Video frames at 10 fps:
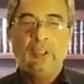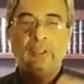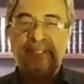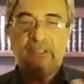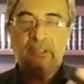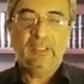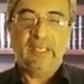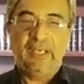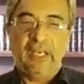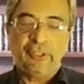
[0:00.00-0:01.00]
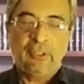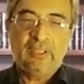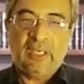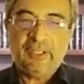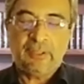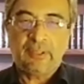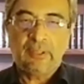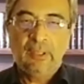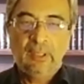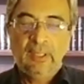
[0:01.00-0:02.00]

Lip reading: all these natural disasters.